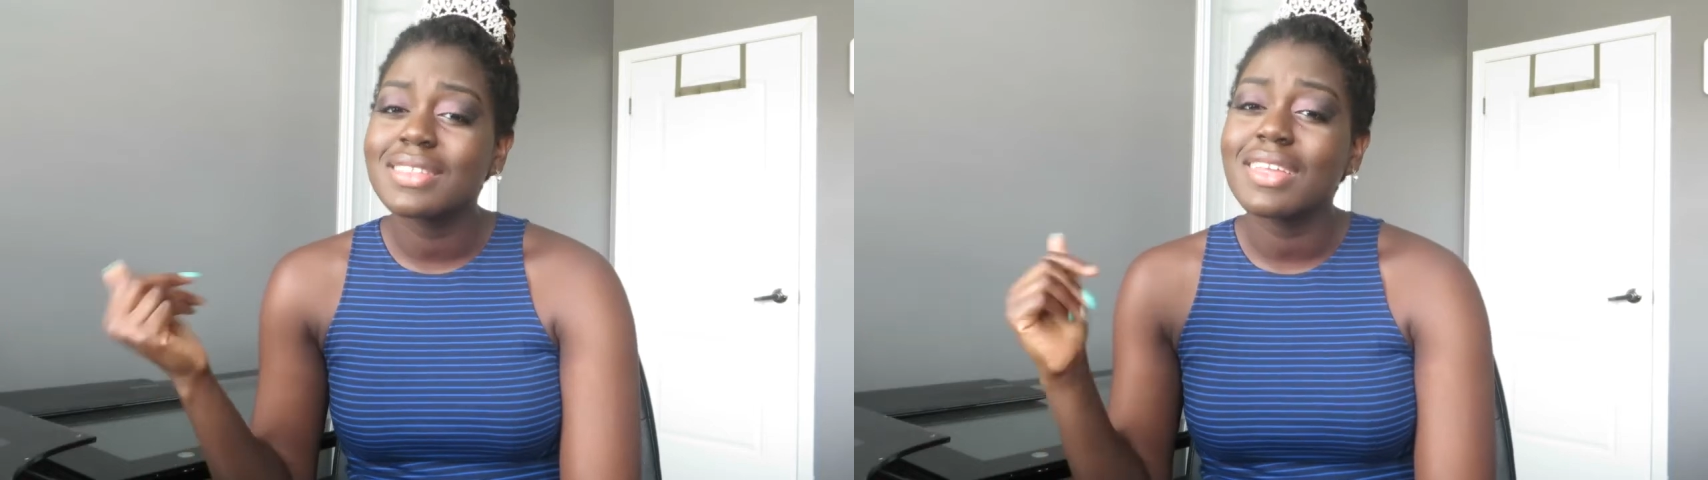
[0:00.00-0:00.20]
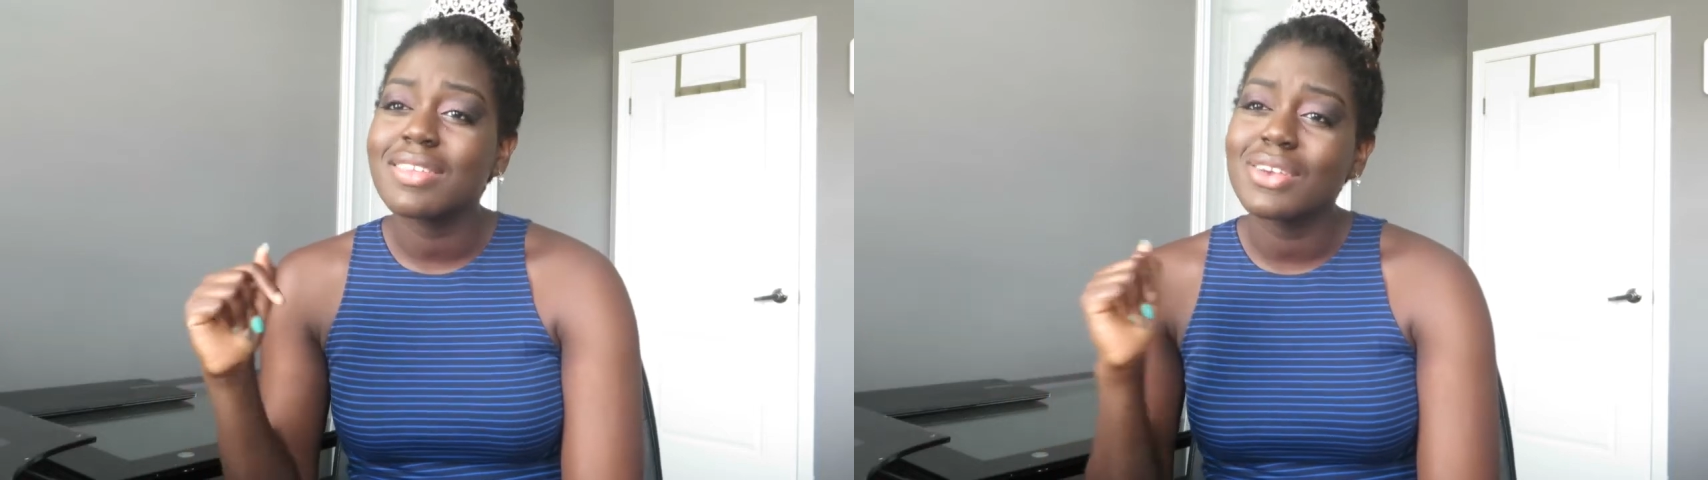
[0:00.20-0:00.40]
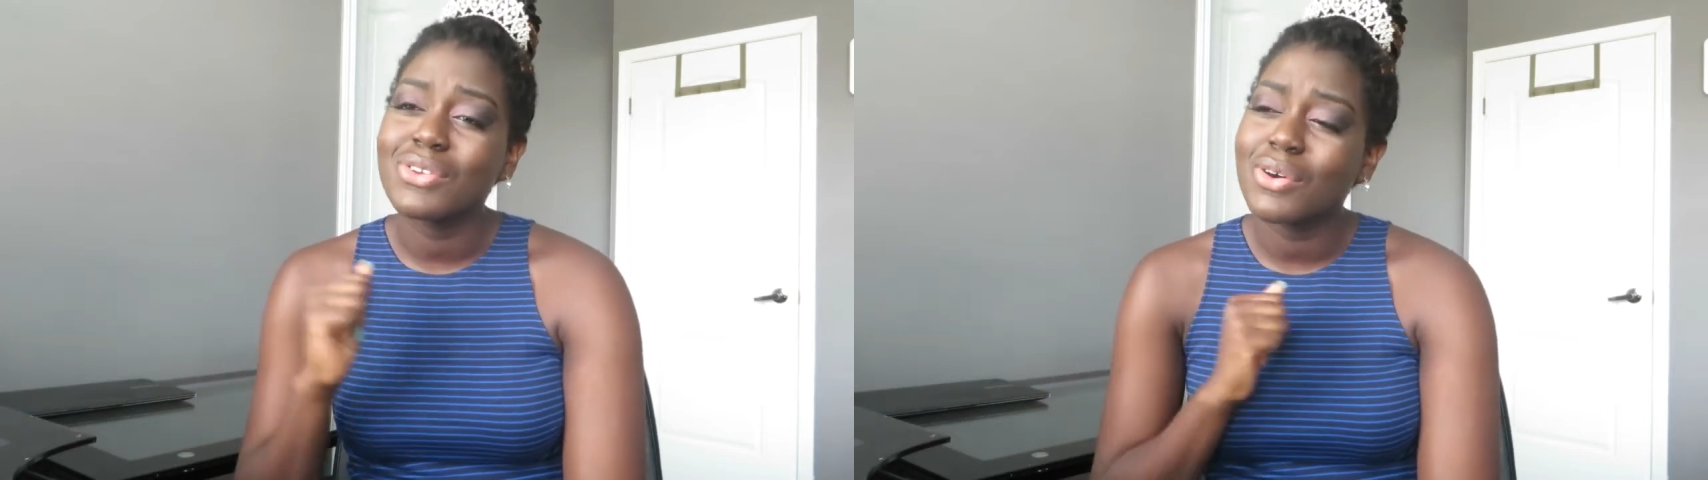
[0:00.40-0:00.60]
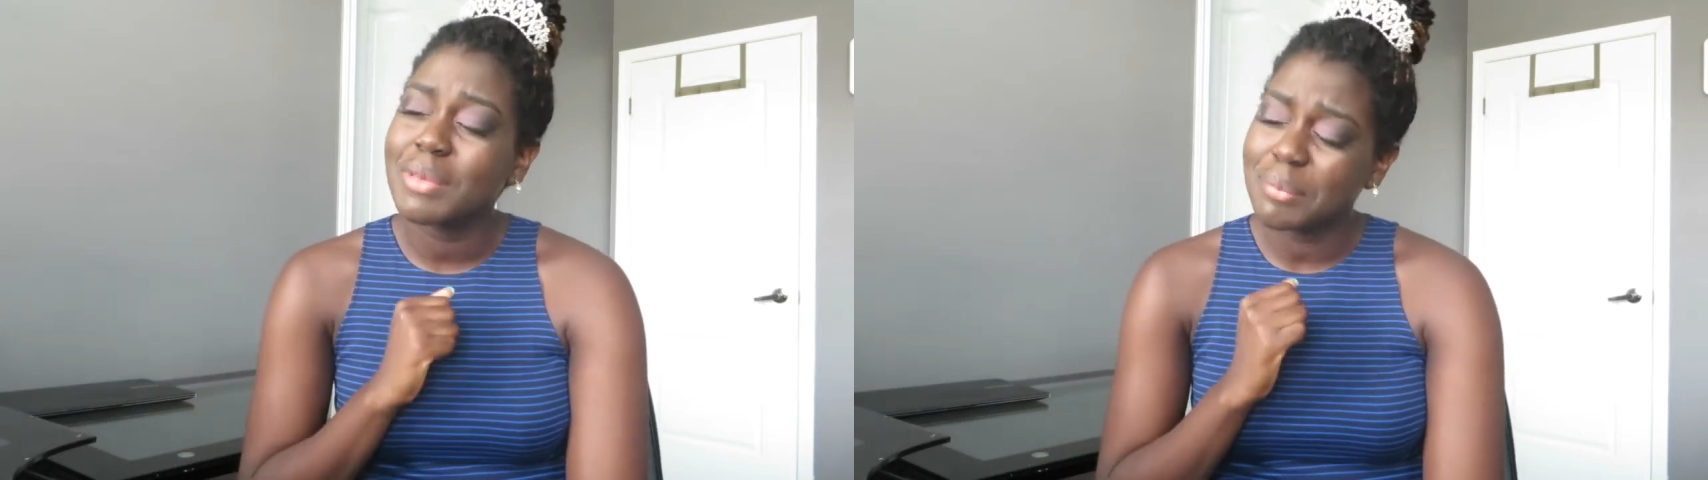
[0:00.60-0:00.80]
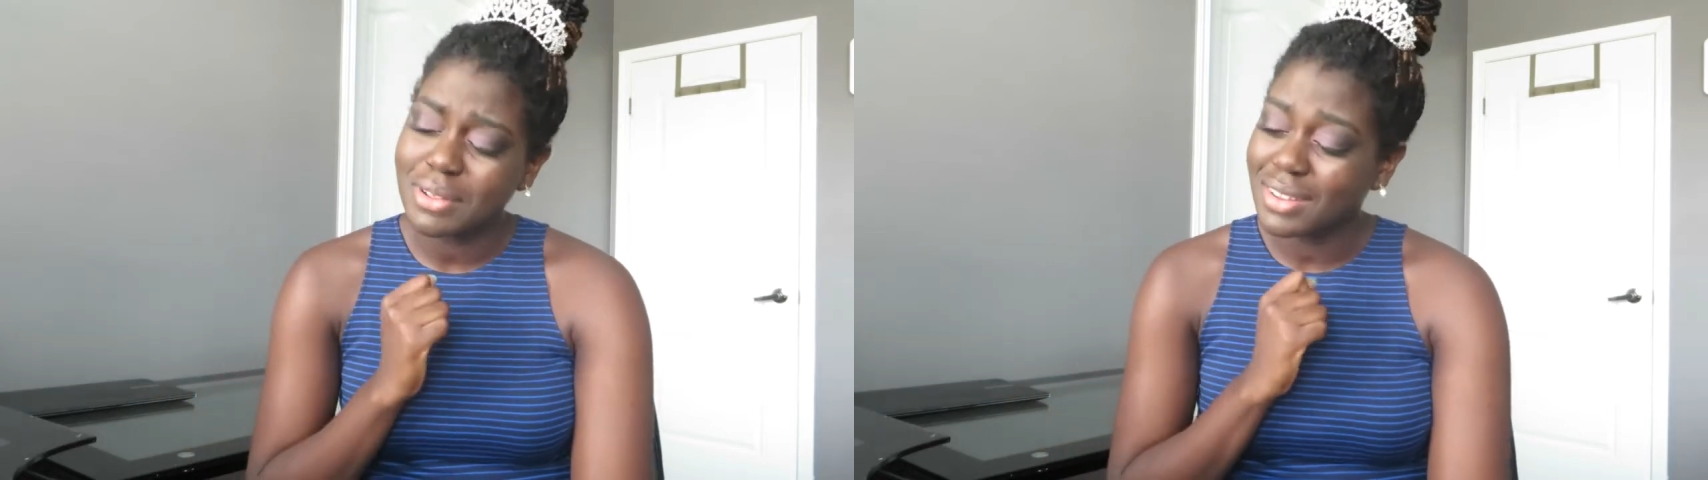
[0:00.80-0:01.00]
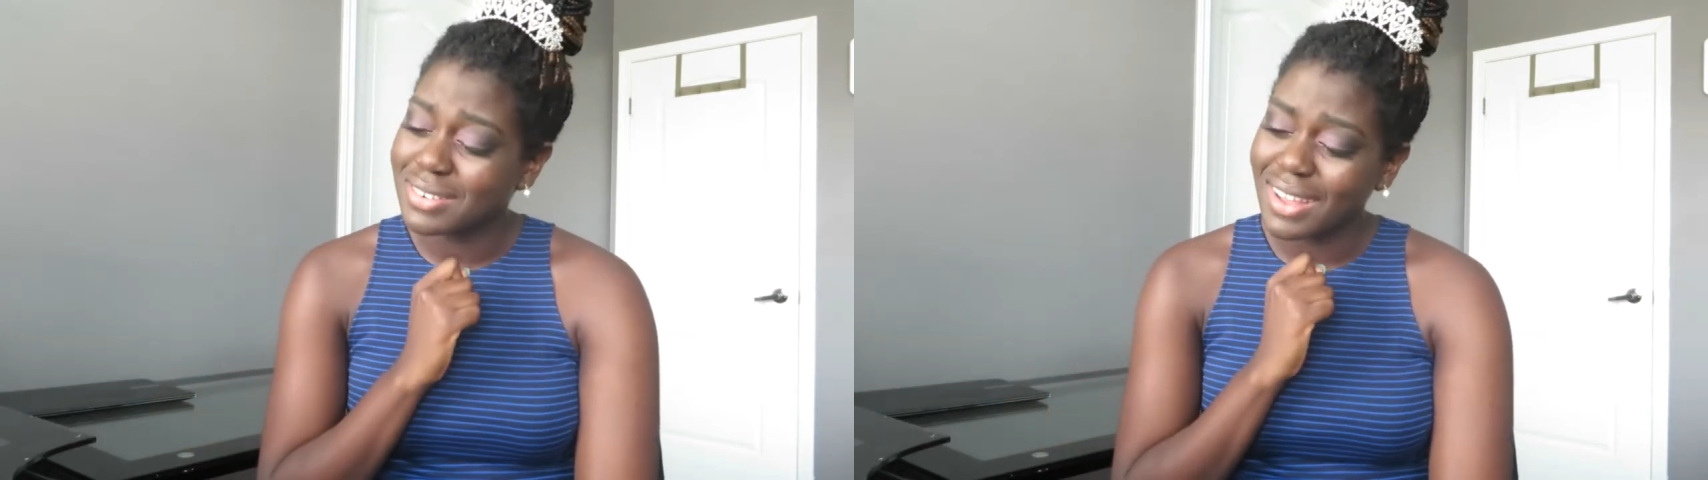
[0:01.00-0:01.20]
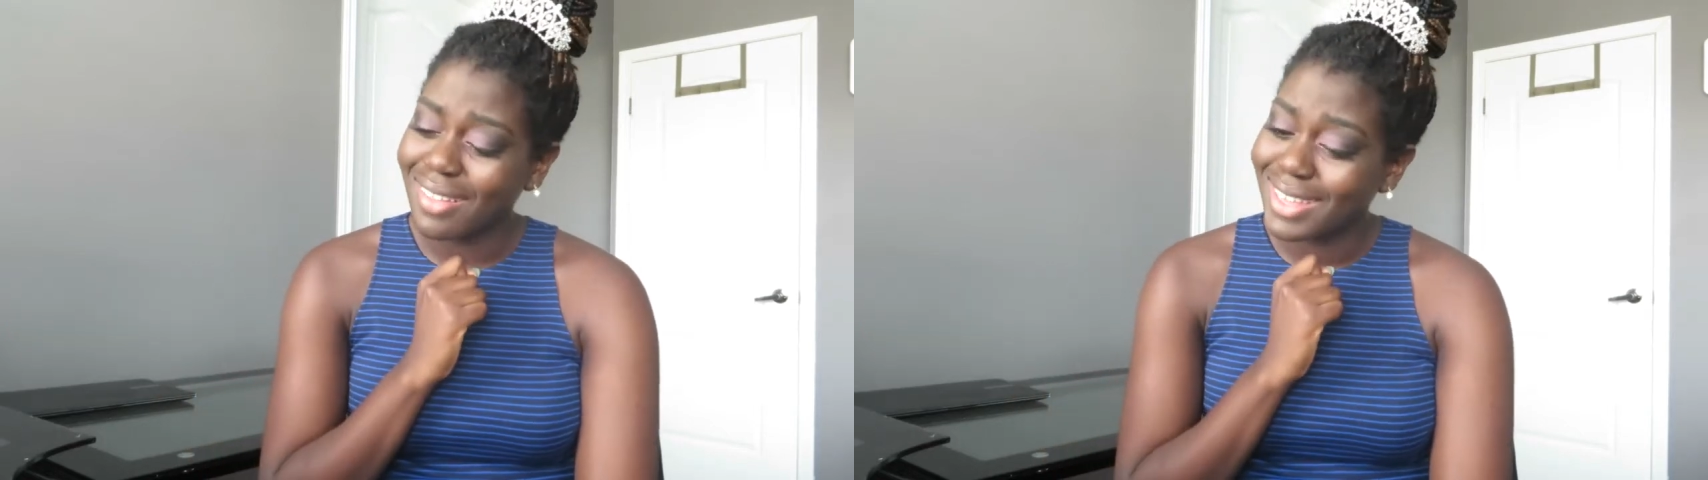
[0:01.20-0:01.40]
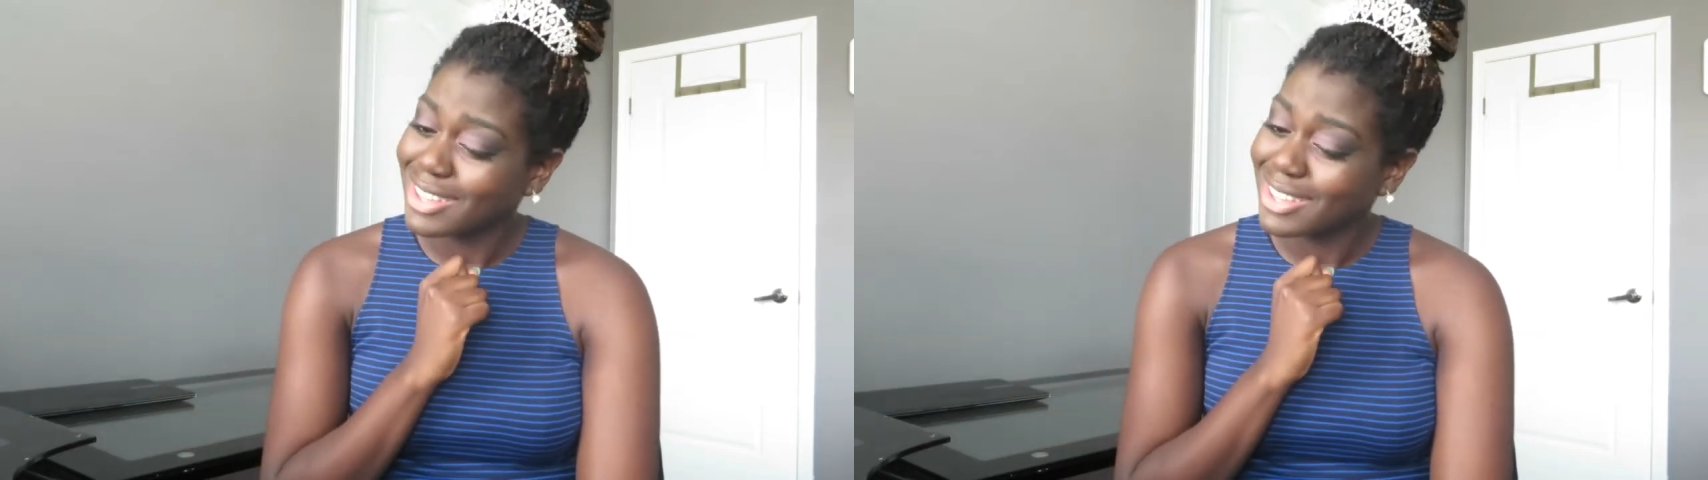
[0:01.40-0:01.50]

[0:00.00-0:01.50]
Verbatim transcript: and that's how you know people are not